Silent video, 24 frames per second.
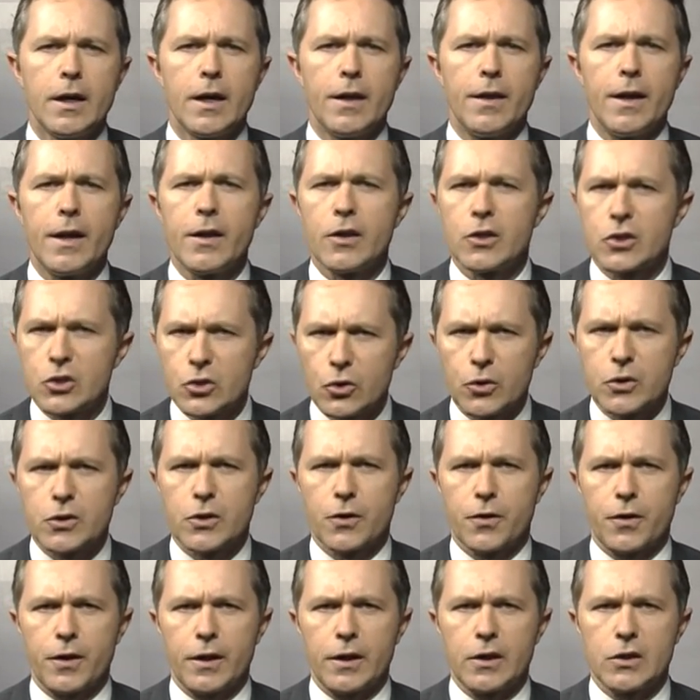and they're the
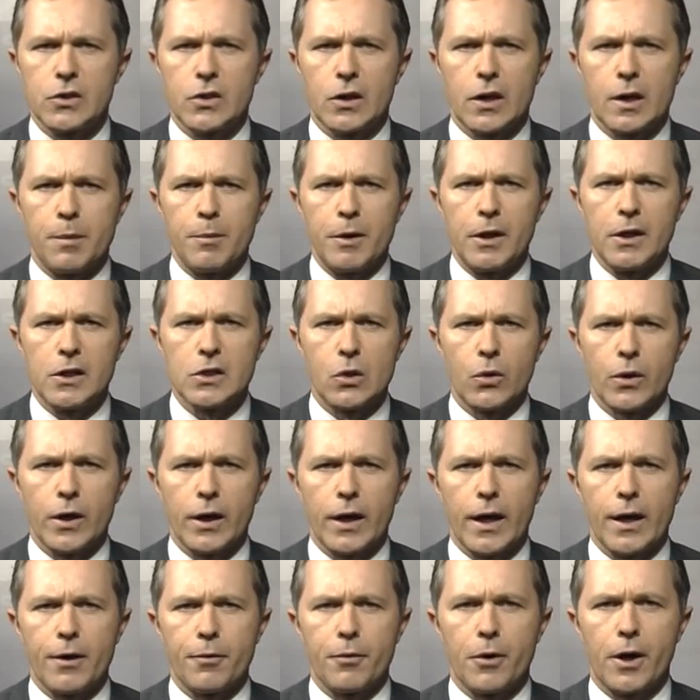sorts of things the committee's
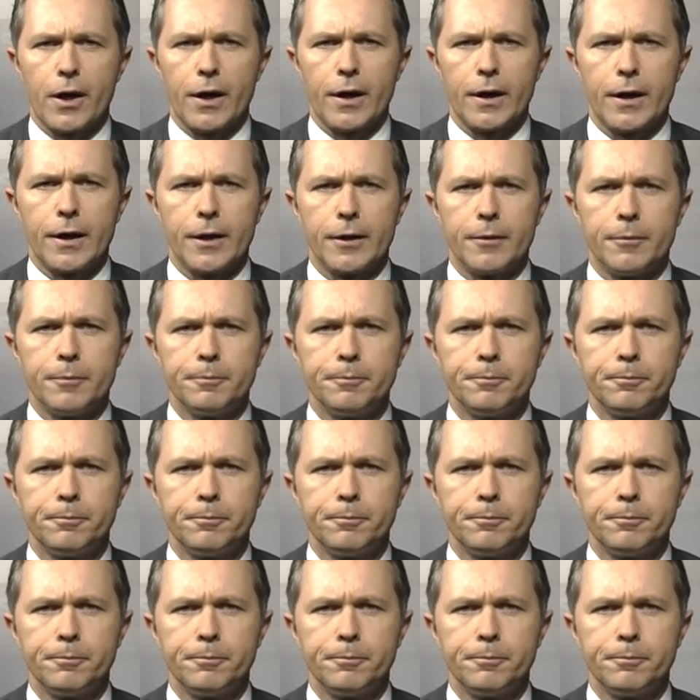looking at right now.